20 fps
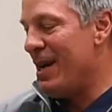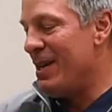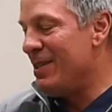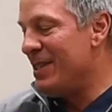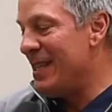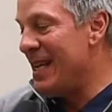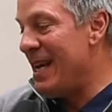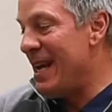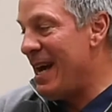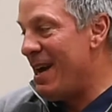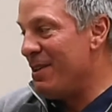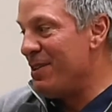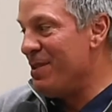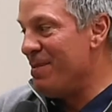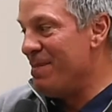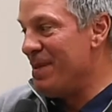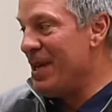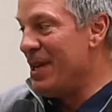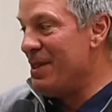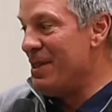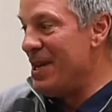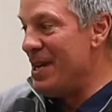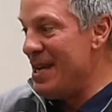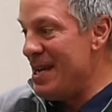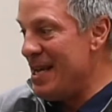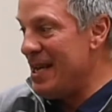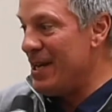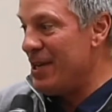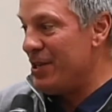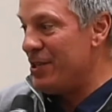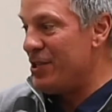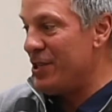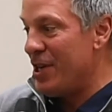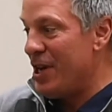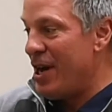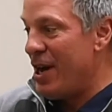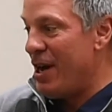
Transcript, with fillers: I set out to be in the niche